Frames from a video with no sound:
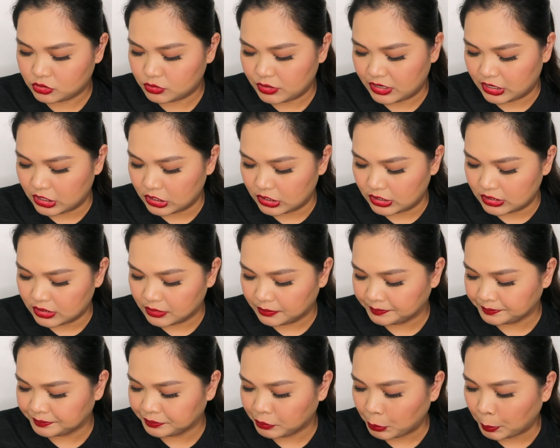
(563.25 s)
It's really good.
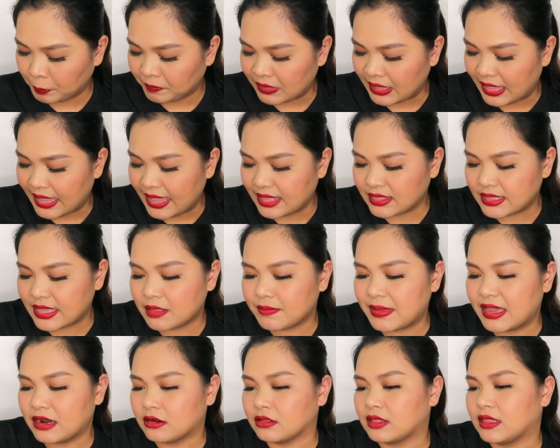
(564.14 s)
And
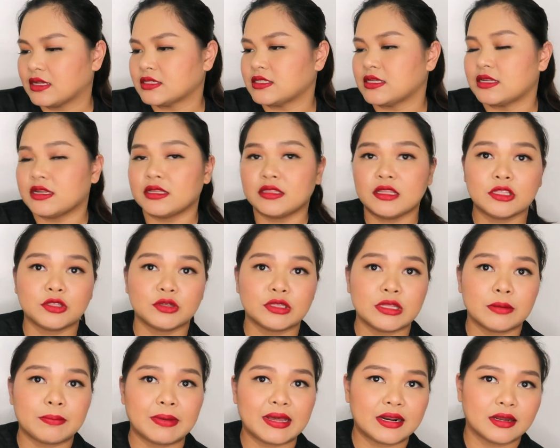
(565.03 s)
then, meron lang sila
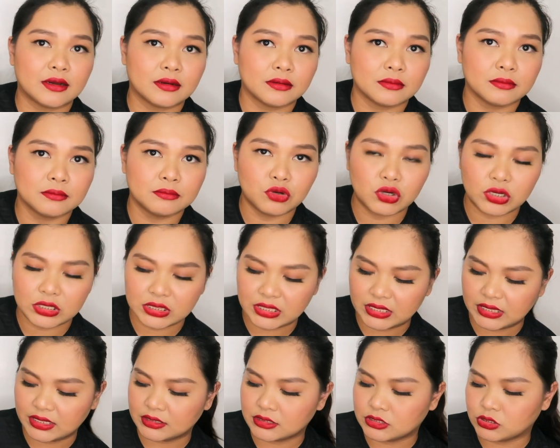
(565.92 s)
dito na parang
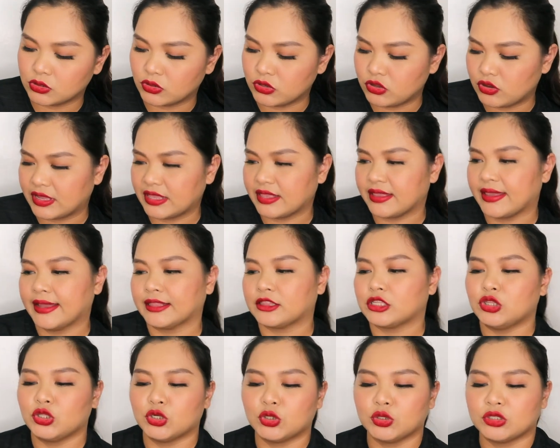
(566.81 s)
booklet. So, you can get
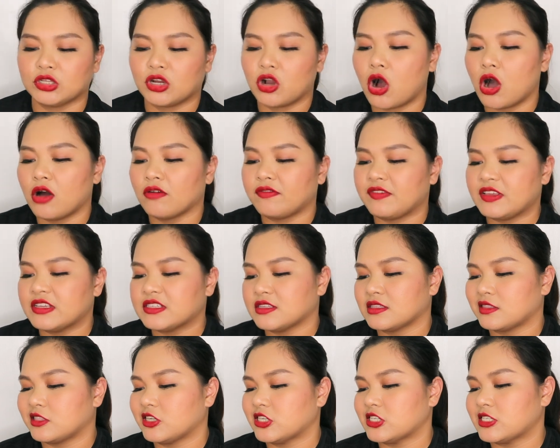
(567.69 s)
to know the coffees
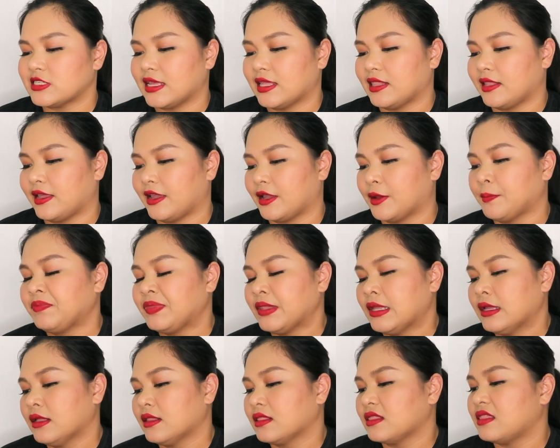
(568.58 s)
that they're selling.
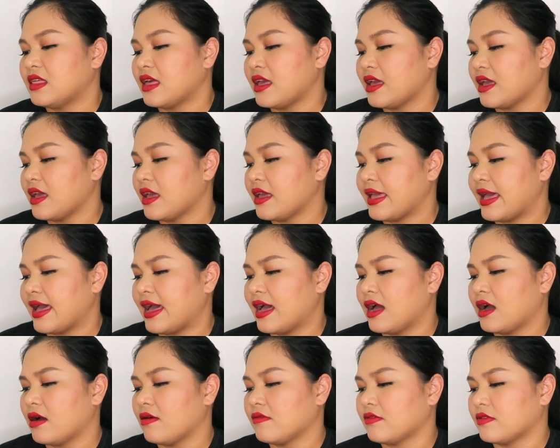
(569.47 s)
They
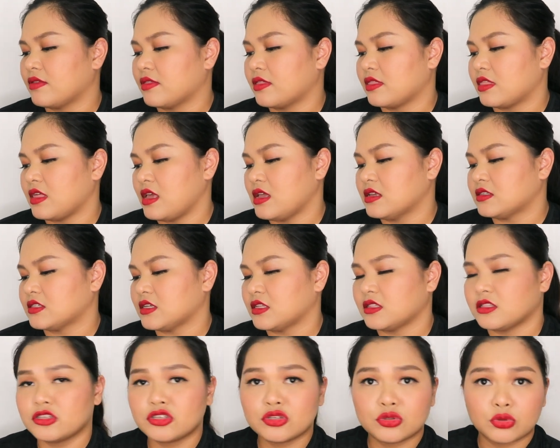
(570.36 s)
have these
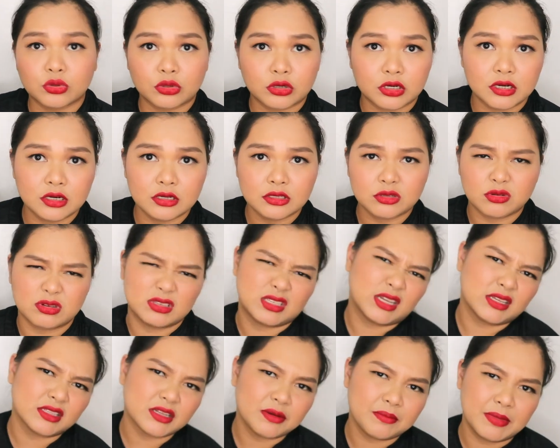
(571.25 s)
in the store. So, it's
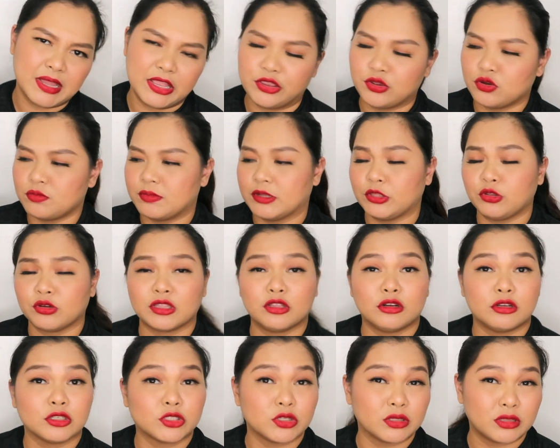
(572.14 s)
like their menu. But you
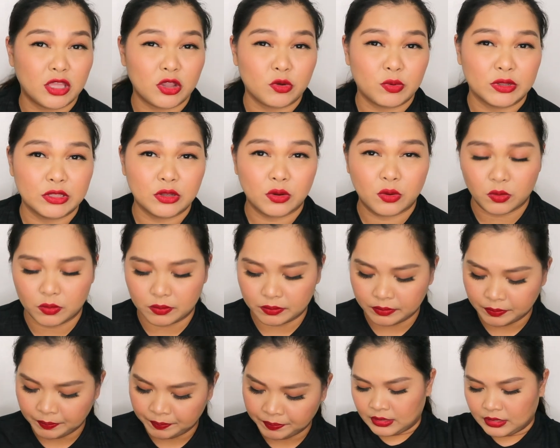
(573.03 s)
can also take one
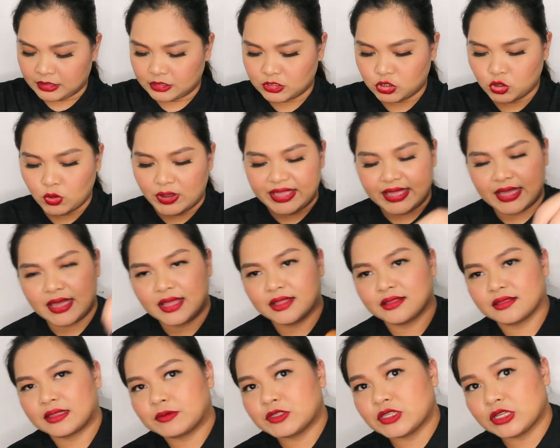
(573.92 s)
home. So,
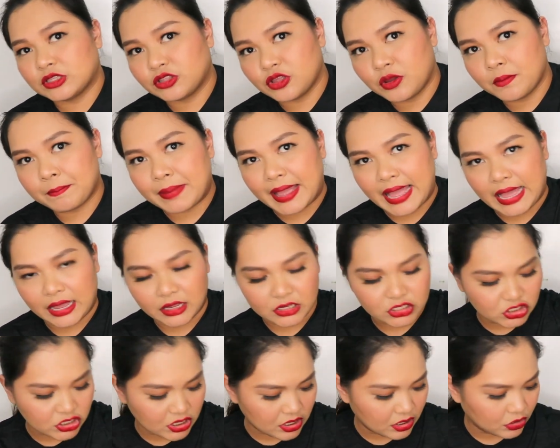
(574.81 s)
ayan. Tapos, ito yung
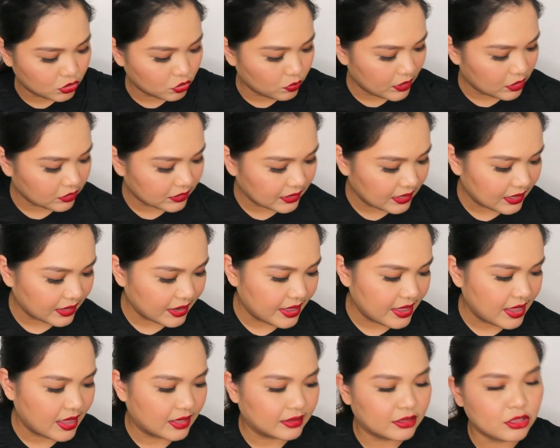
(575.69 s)
packaging. Inuwi ko talaga
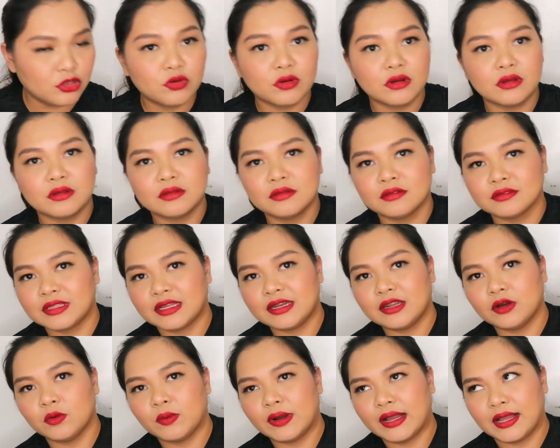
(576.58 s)
yan. Yung
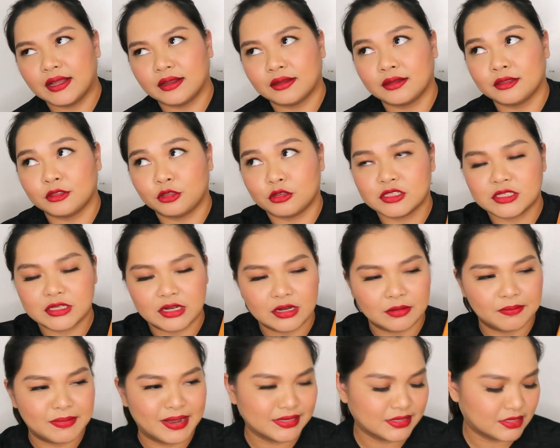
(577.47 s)
dalawa, nandun sa
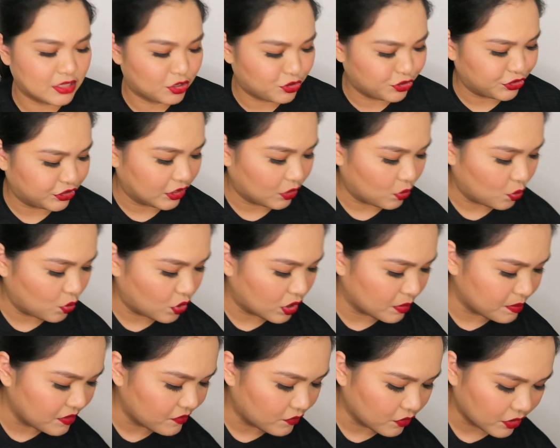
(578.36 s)
labas. Di ko na
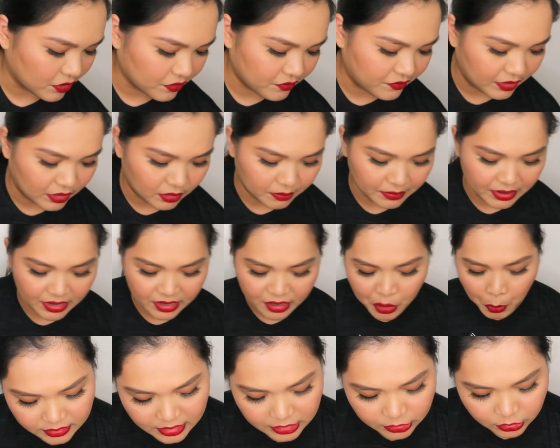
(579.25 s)
nakuha before
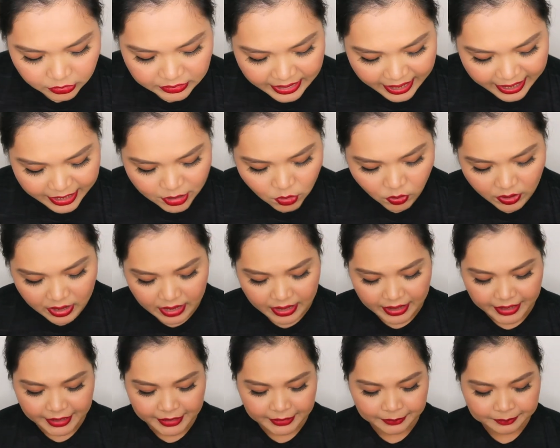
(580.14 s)
filming. Dito tayo
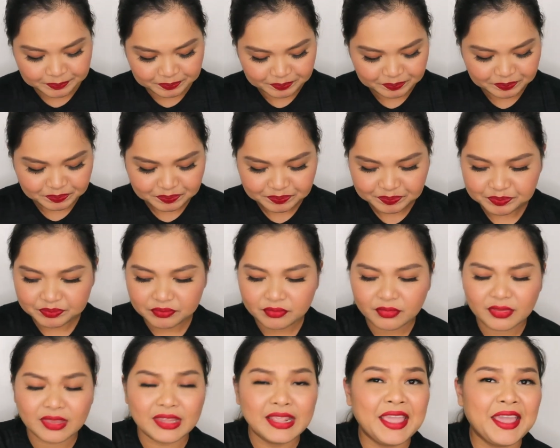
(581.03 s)
kay
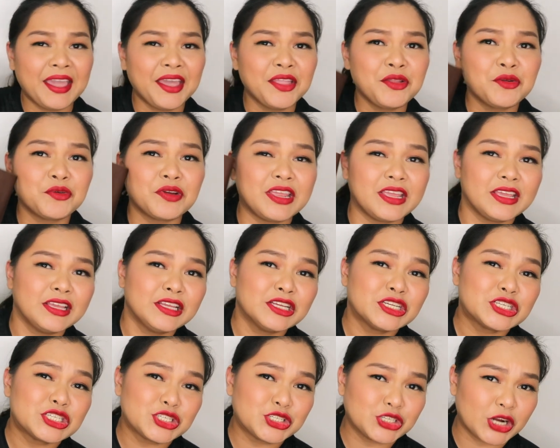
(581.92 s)
Henri
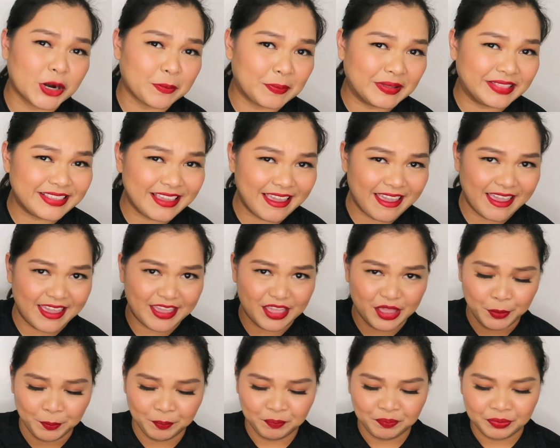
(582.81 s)

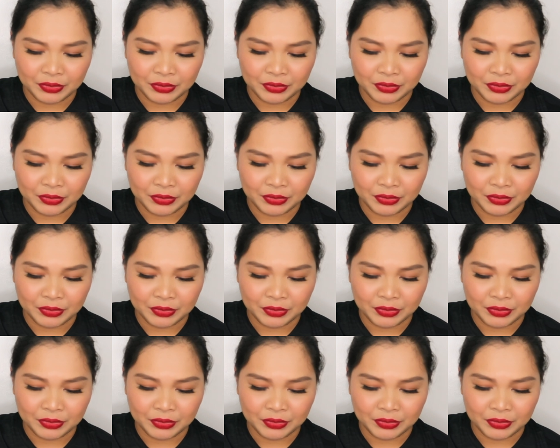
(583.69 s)
Charpentier.